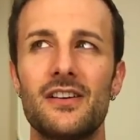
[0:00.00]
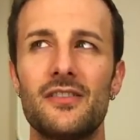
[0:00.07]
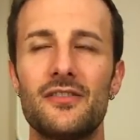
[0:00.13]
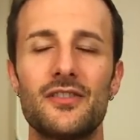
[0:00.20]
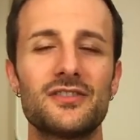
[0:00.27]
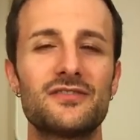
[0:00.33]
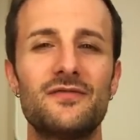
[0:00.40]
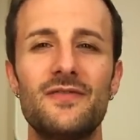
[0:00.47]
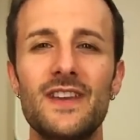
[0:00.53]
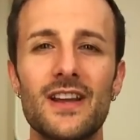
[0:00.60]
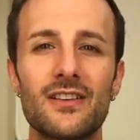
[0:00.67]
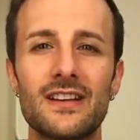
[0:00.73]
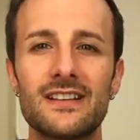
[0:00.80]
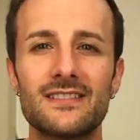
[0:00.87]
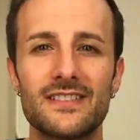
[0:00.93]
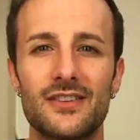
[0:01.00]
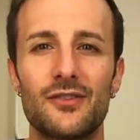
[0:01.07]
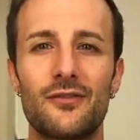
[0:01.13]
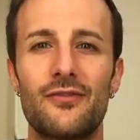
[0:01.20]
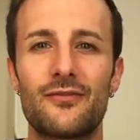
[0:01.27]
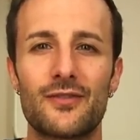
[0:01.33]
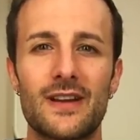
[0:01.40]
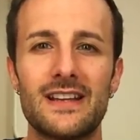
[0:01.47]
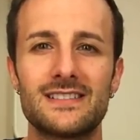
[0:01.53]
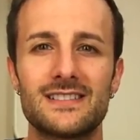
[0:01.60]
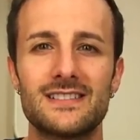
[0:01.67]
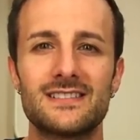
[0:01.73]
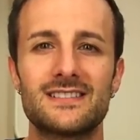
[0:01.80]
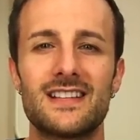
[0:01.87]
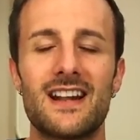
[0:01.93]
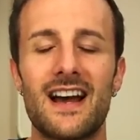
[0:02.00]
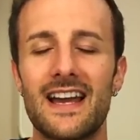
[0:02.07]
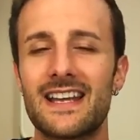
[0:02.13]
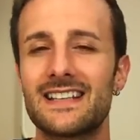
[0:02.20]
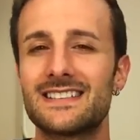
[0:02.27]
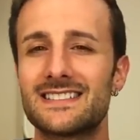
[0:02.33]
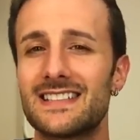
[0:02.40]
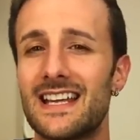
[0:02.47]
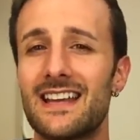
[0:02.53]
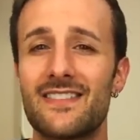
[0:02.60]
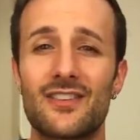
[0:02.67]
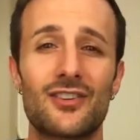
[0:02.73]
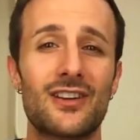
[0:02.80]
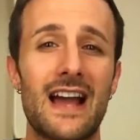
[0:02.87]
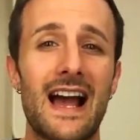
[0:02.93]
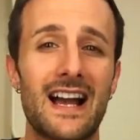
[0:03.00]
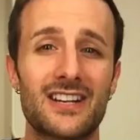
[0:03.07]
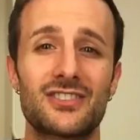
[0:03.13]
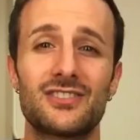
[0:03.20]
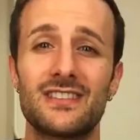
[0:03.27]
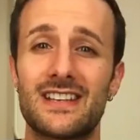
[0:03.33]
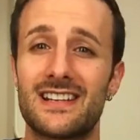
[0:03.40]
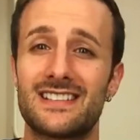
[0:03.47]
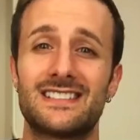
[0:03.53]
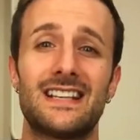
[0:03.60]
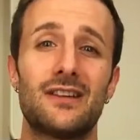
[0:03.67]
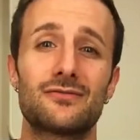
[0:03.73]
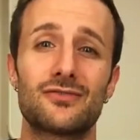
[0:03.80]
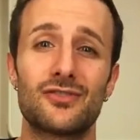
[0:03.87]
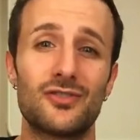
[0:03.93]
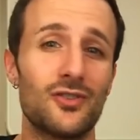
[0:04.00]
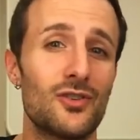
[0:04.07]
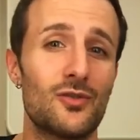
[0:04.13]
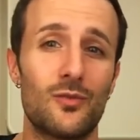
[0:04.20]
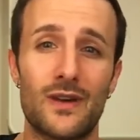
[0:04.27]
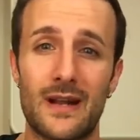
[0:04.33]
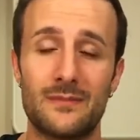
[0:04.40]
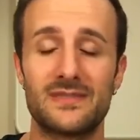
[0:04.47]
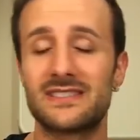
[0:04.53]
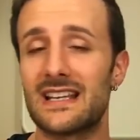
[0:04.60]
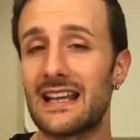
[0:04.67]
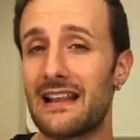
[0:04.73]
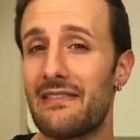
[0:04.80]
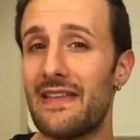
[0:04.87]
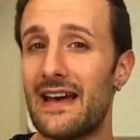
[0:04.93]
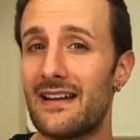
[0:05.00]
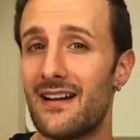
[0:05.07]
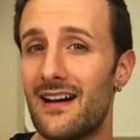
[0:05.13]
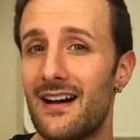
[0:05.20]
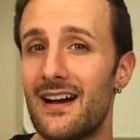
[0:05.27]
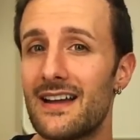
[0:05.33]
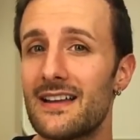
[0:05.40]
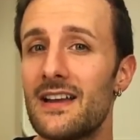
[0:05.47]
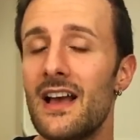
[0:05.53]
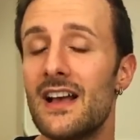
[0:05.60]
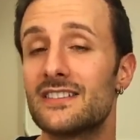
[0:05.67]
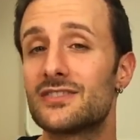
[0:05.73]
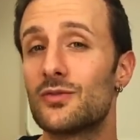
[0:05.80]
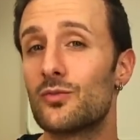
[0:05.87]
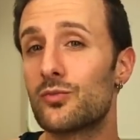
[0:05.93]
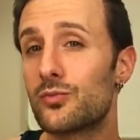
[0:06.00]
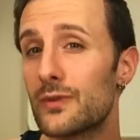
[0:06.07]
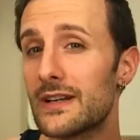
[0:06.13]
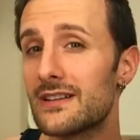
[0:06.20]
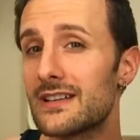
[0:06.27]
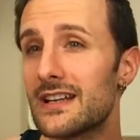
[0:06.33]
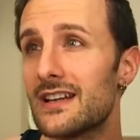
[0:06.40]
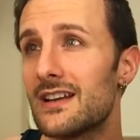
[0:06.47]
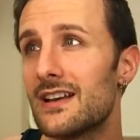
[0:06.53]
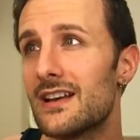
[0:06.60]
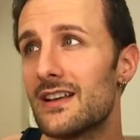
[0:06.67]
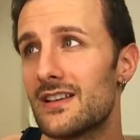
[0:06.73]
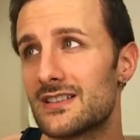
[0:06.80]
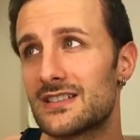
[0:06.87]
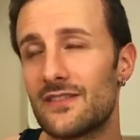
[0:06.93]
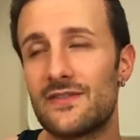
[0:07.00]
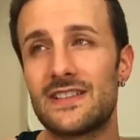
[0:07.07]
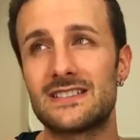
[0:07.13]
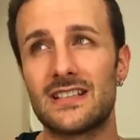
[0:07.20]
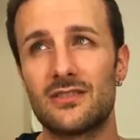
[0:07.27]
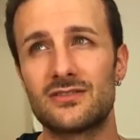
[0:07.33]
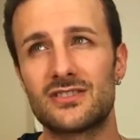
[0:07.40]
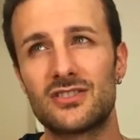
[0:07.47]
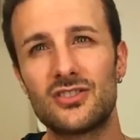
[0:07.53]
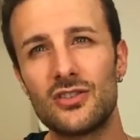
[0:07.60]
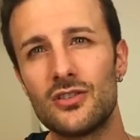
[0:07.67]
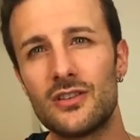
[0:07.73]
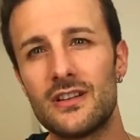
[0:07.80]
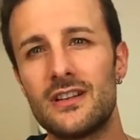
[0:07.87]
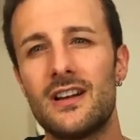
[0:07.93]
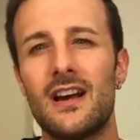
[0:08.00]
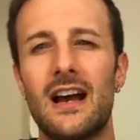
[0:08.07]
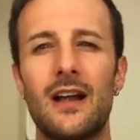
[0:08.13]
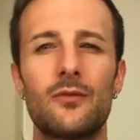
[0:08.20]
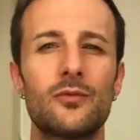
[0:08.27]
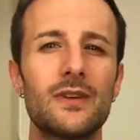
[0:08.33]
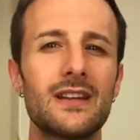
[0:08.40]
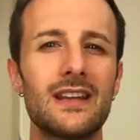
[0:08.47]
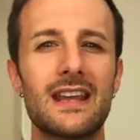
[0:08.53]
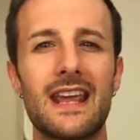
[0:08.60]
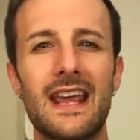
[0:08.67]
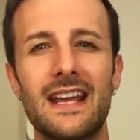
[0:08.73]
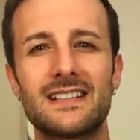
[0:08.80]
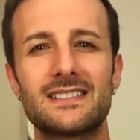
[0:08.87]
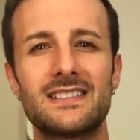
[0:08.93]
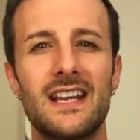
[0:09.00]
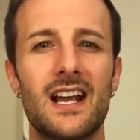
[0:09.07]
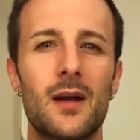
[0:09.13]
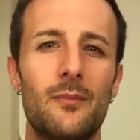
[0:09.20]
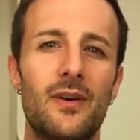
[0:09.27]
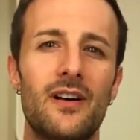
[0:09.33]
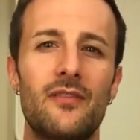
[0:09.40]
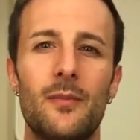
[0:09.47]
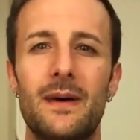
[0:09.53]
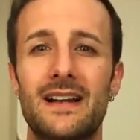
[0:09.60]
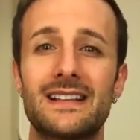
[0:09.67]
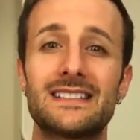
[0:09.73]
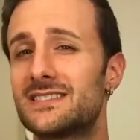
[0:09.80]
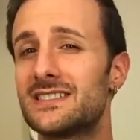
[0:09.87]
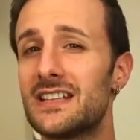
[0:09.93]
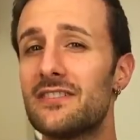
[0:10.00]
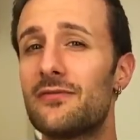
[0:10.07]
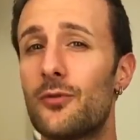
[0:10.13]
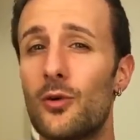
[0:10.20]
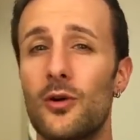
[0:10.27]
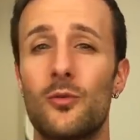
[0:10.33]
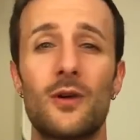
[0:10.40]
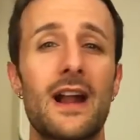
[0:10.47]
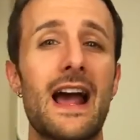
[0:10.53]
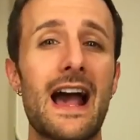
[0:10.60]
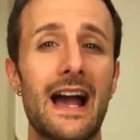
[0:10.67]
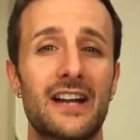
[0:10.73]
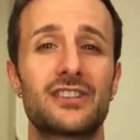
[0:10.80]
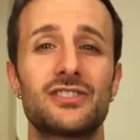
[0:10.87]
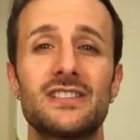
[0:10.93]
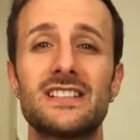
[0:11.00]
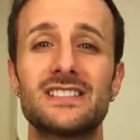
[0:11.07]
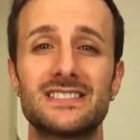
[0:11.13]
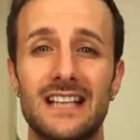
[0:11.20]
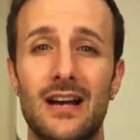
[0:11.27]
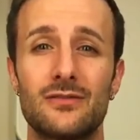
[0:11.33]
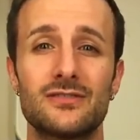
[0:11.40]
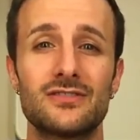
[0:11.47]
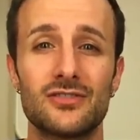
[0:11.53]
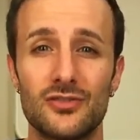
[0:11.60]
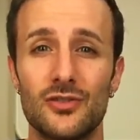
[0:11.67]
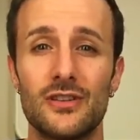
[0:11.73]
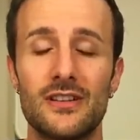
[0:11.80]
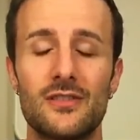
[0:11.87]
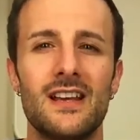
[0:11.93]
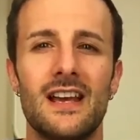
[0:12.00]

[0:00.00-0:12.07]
there's very little phrases that I can sing that are actually going to sound good when I'm singing that high. So really, stuff that sounds good, I really can't sing above about a C4 where it actually sounds good.